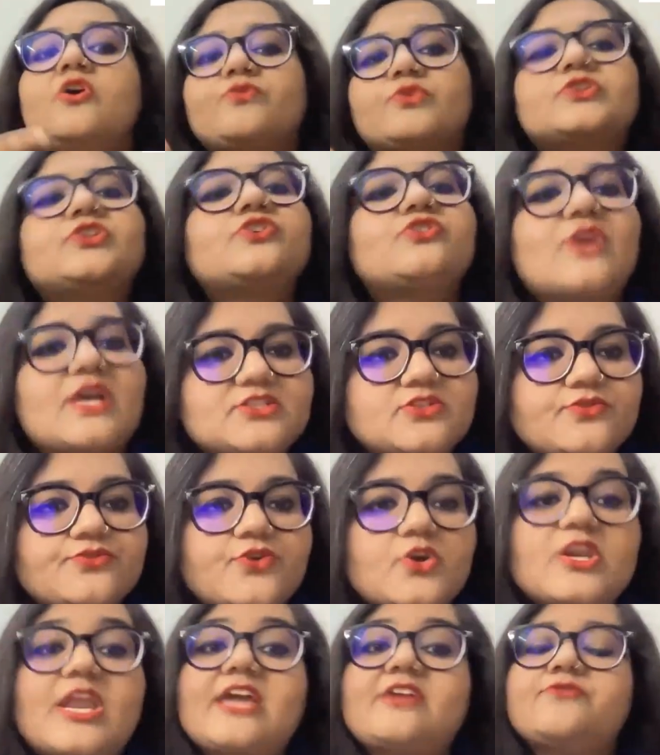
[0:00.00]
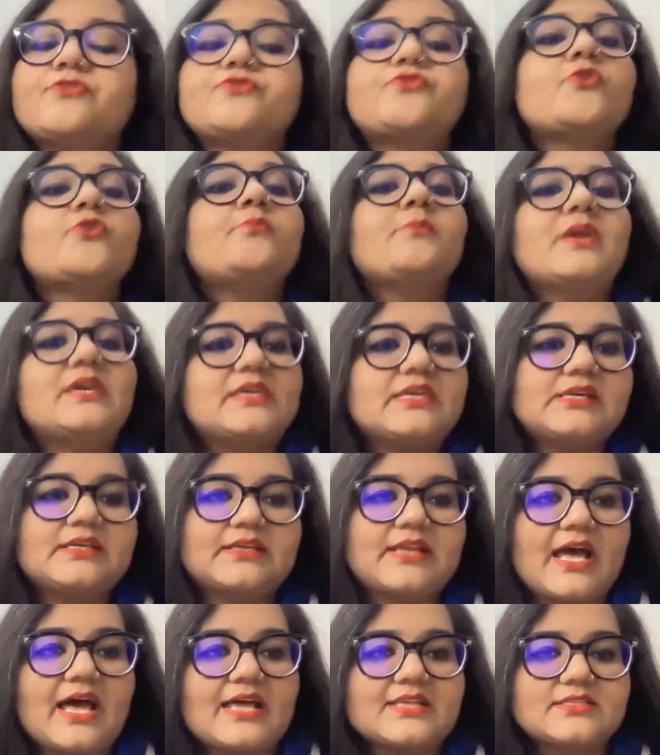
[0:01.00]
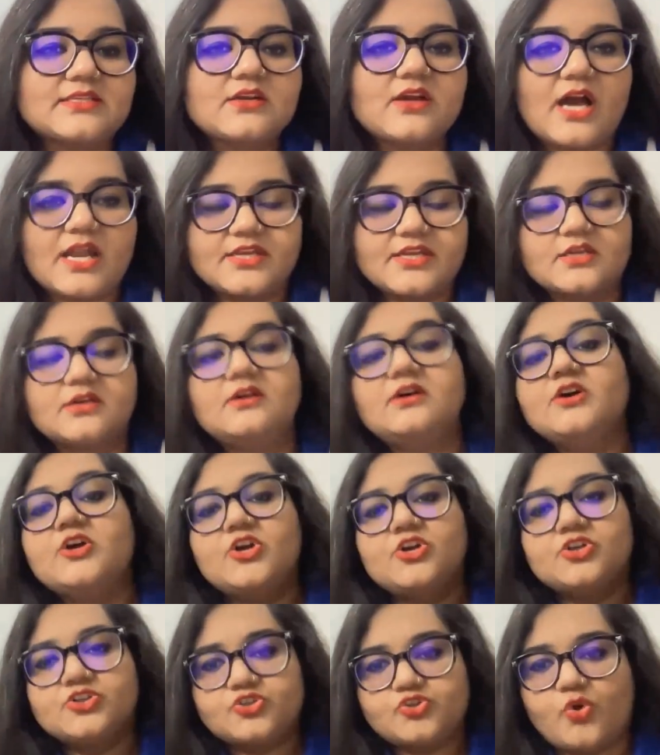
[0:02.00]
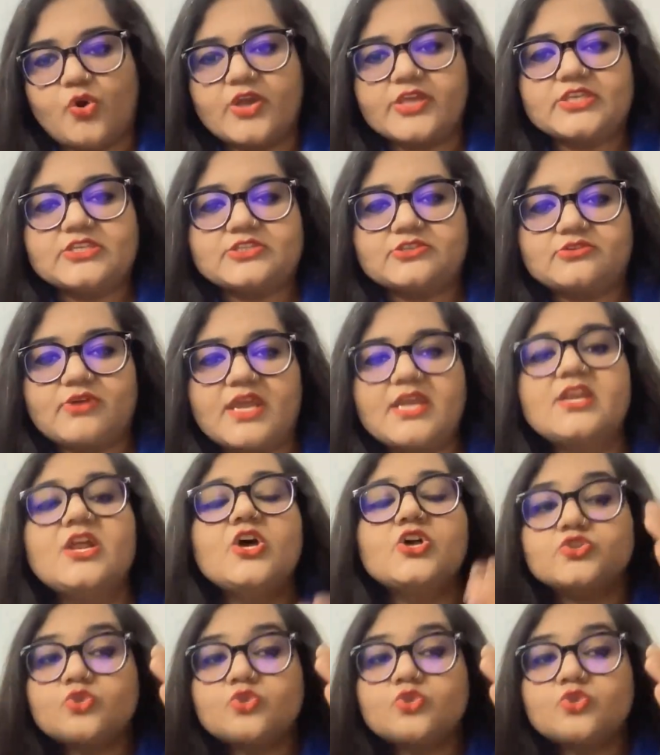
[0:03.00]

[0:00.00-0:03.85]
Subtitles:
for the rest of your life, if you're making it as a career choice, right?